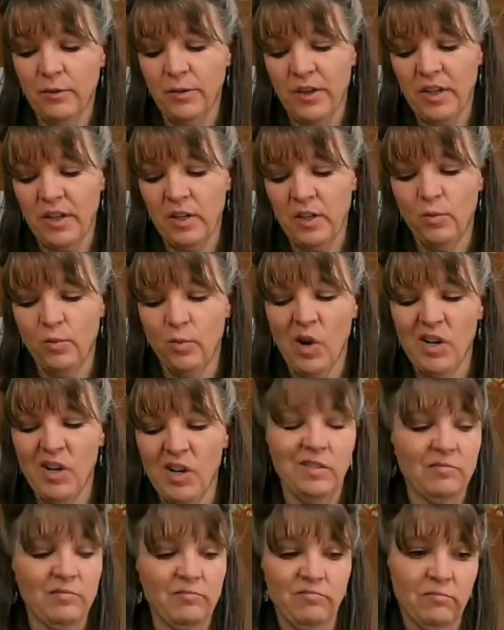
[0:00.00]
I don't think you'd
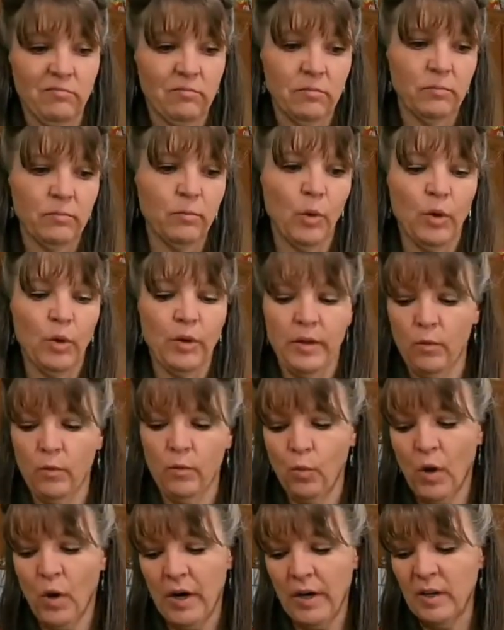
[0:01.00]
want more than
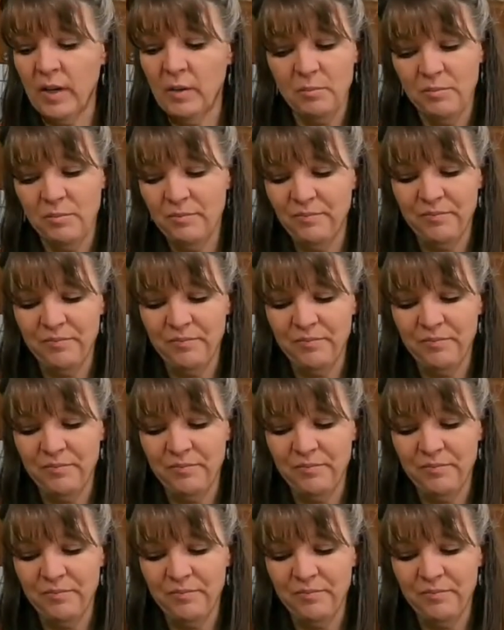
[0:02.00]
one,